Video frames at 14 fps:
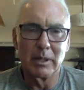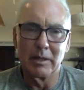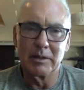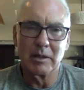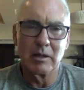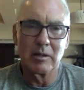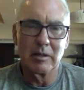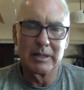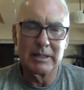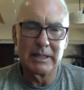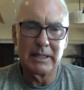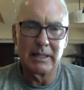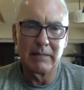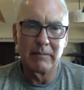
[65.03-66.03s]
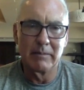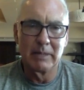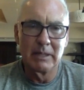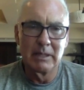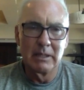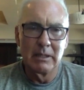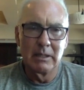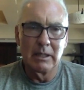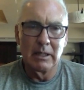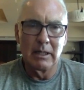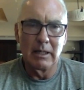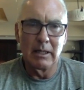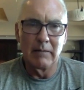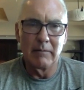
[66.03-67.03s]
But on the current team,
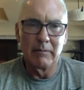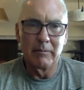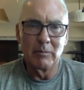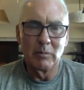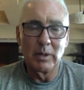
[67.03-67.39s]
um,